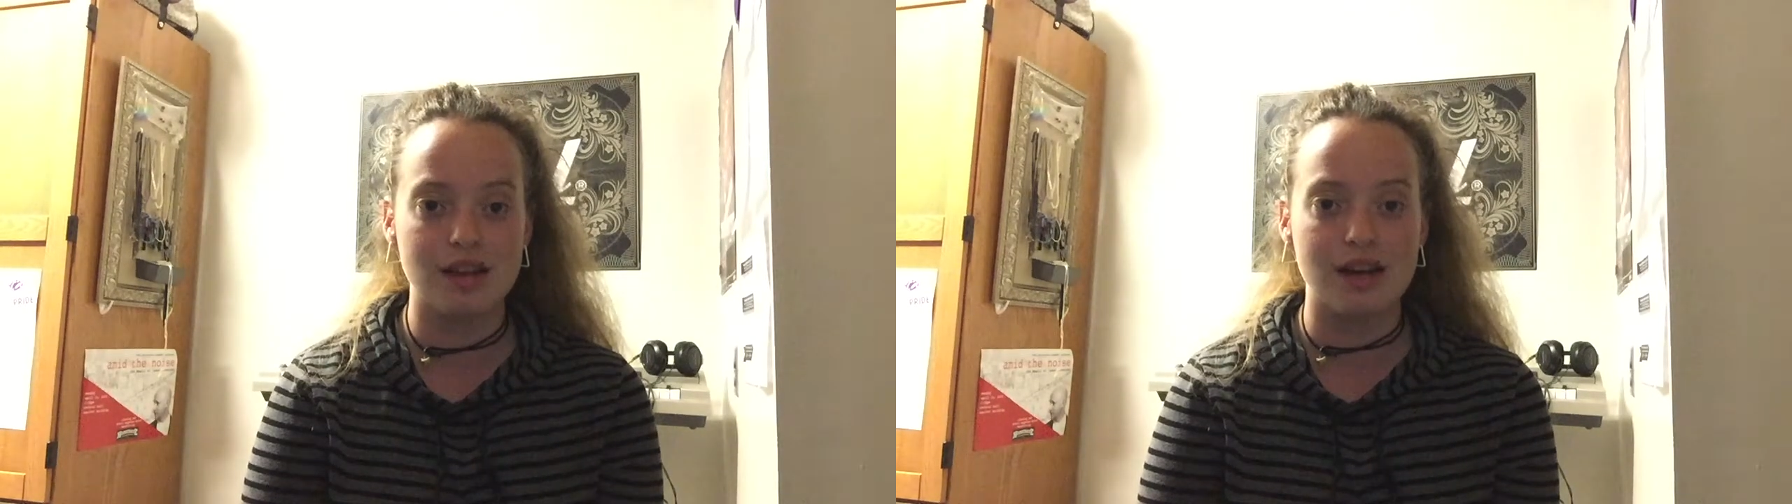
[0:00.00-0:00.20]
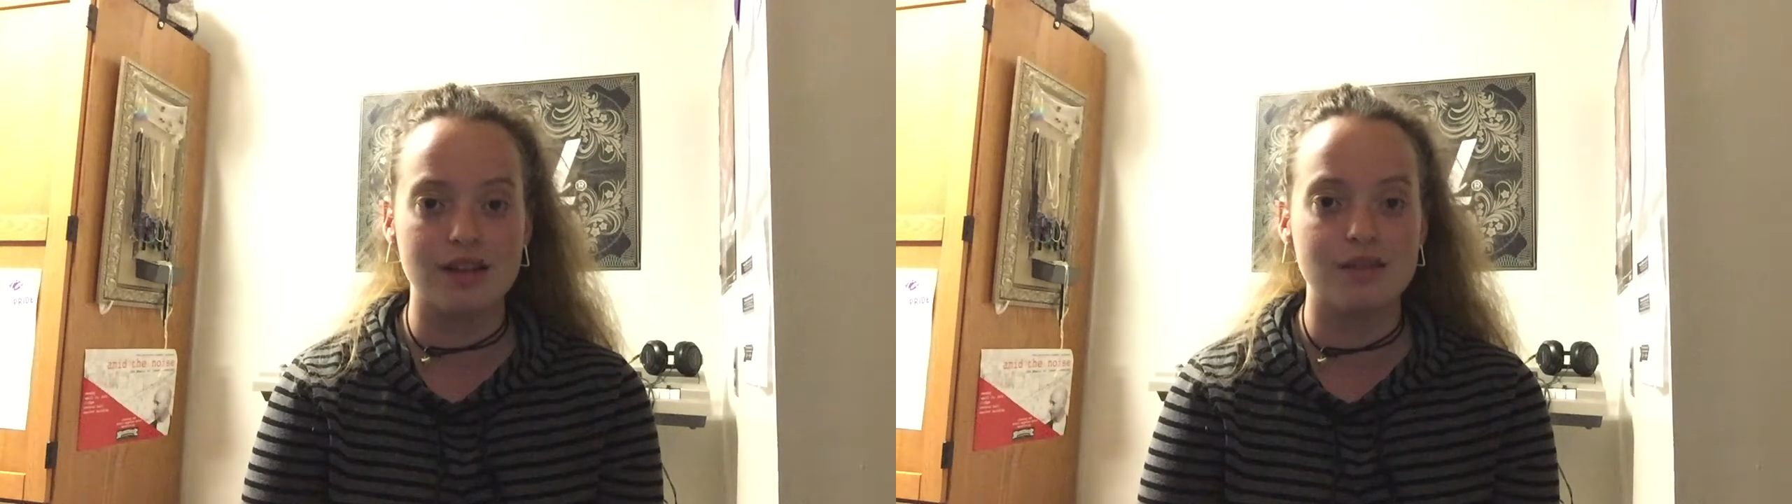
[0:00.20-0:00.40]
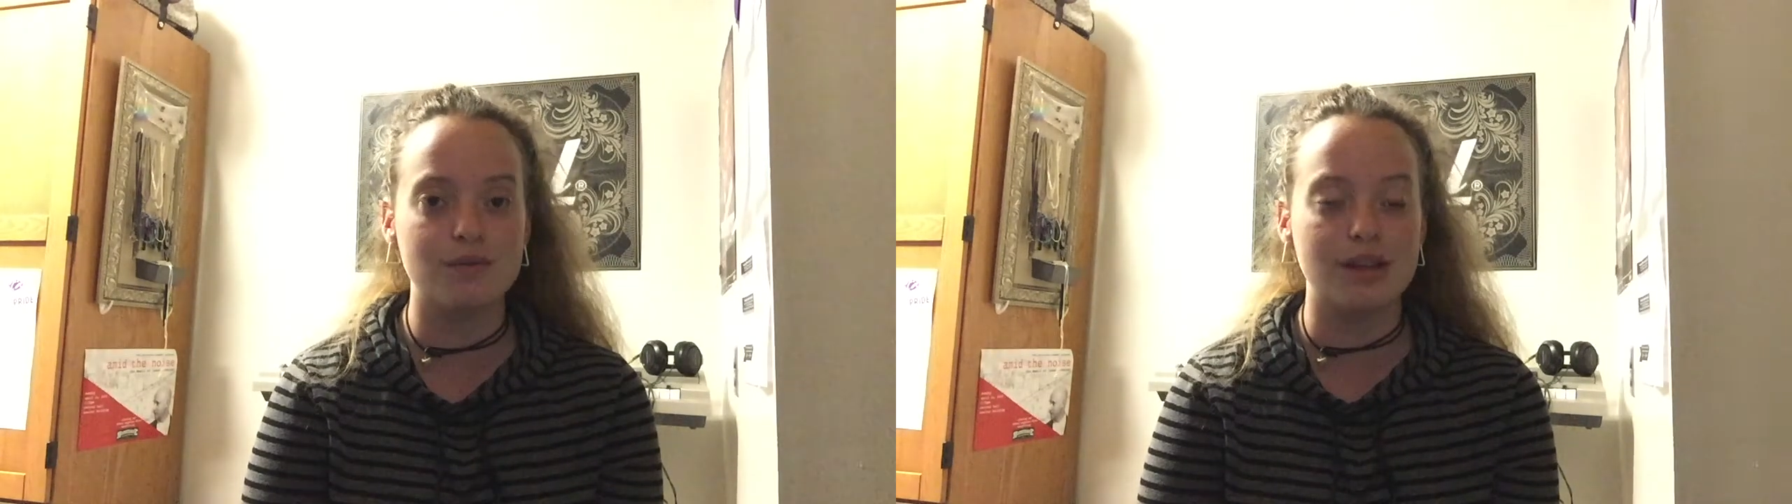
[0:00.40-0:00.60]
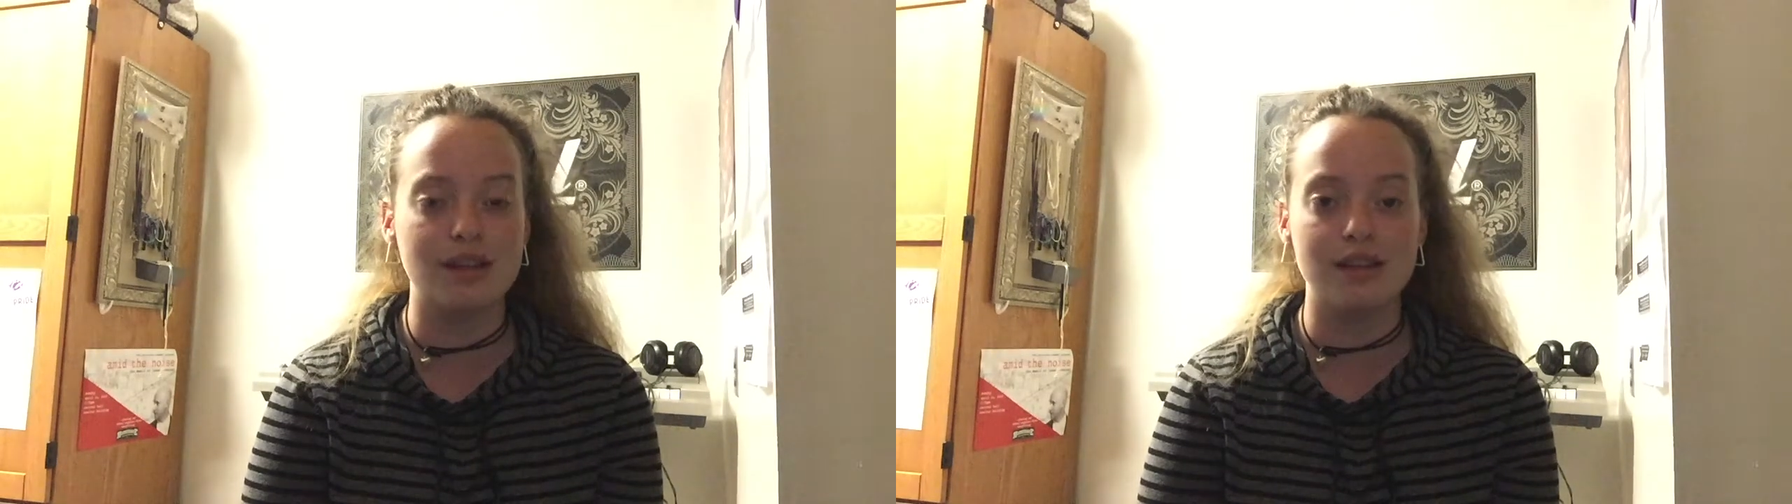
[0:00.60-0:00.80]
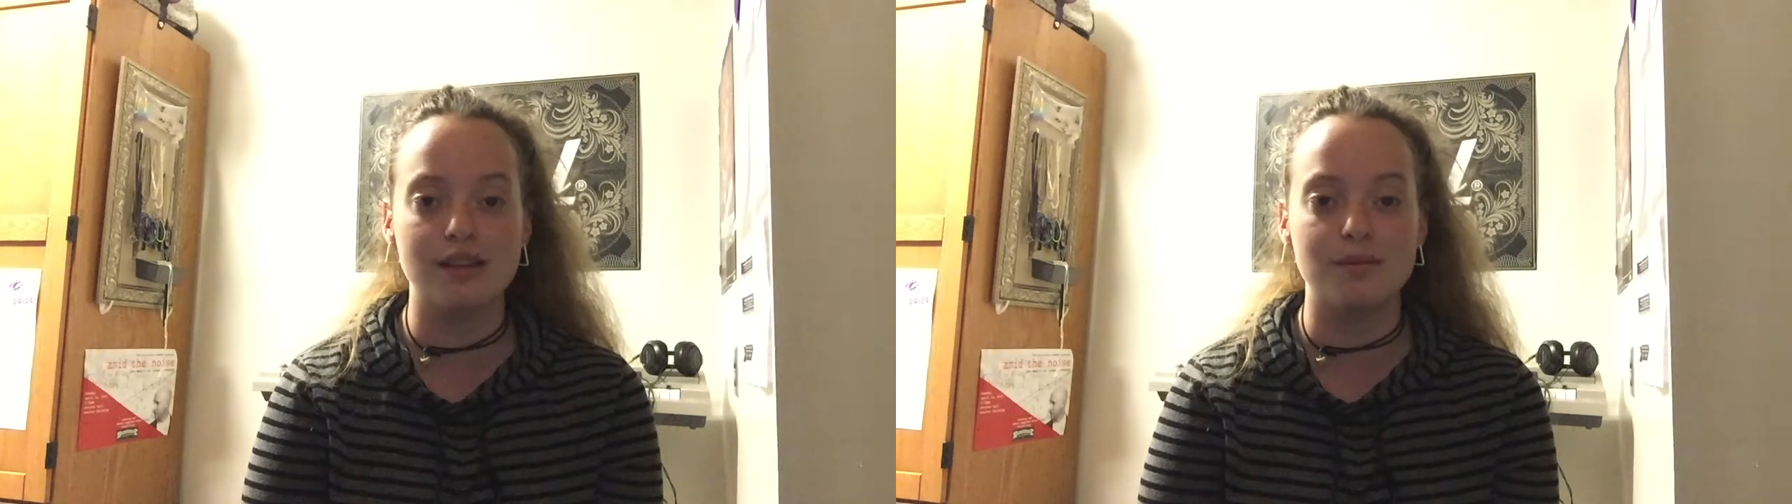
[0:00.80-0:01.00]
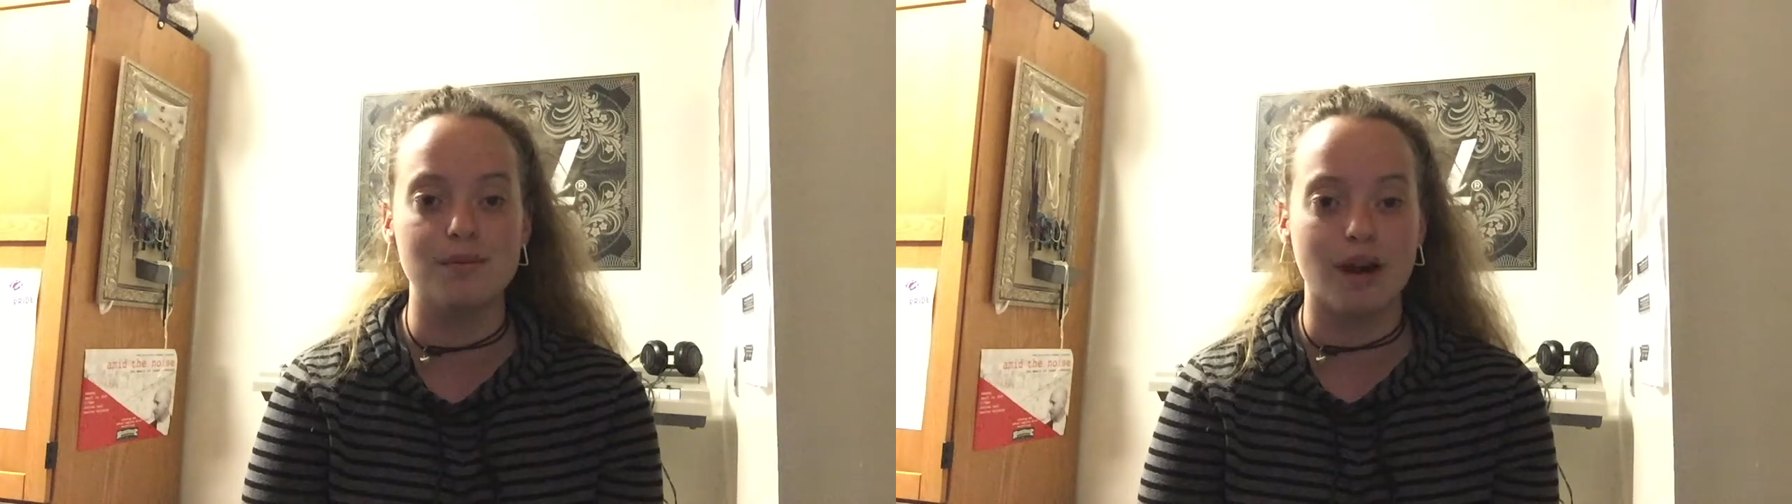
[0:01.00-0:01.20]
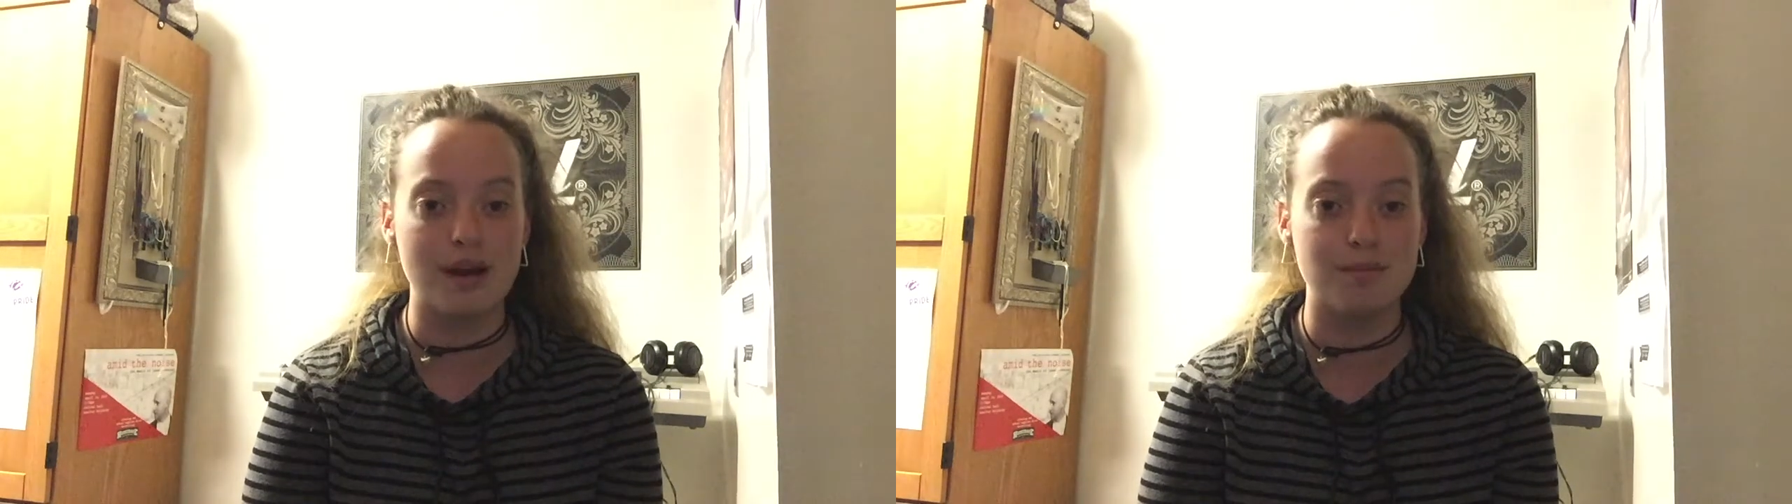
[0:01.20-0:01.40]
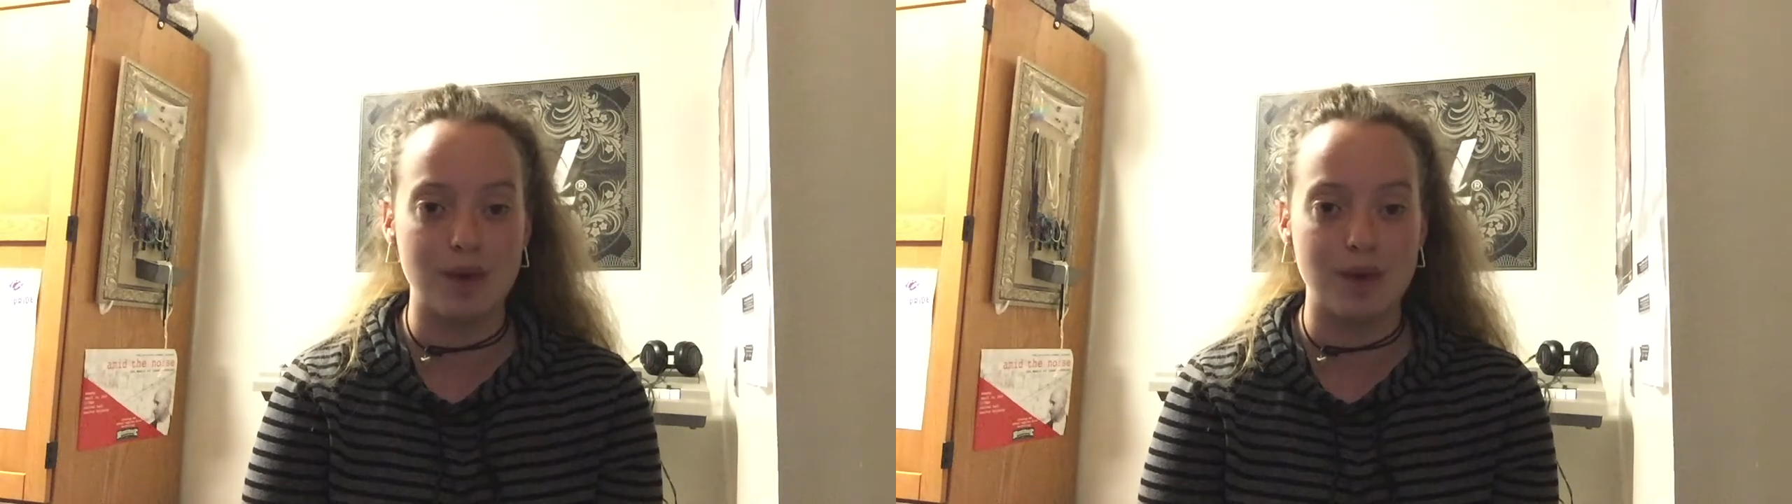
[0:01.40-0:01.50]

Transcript: I can relate them right